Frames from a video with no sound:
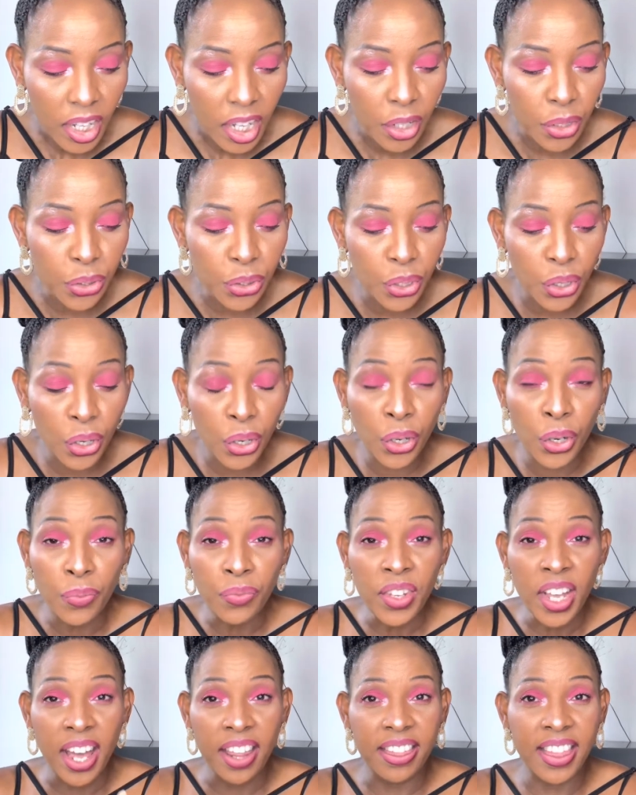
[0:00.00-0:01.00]
so
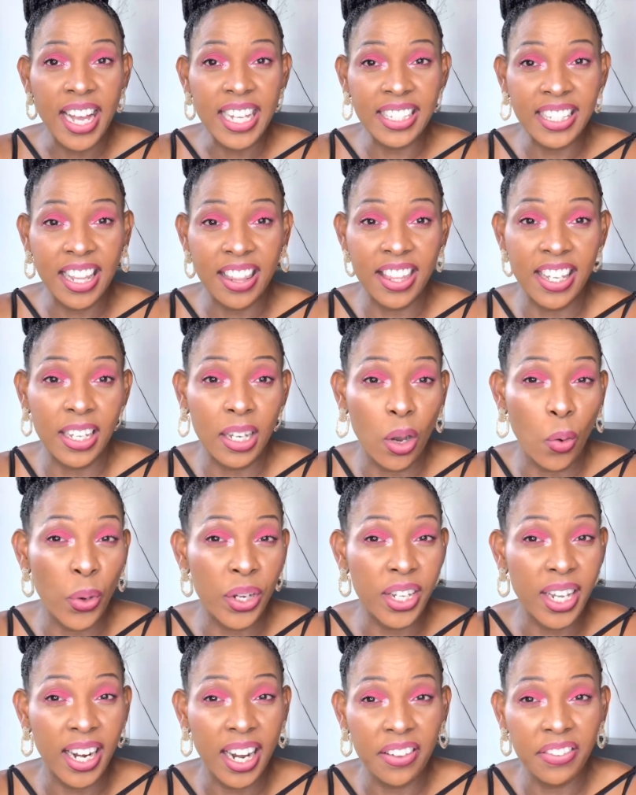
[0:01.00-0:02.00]
that's the thing. When
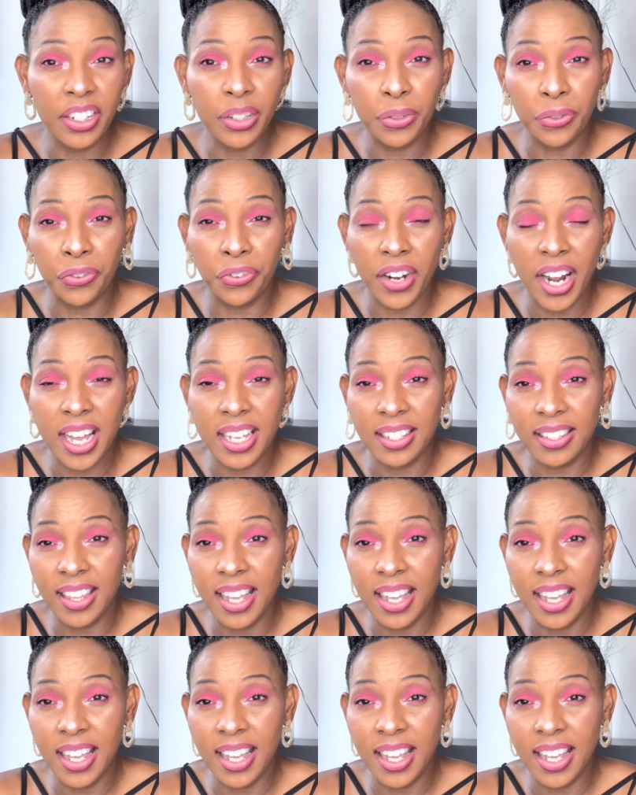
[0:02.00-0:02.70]
you're leaving to France,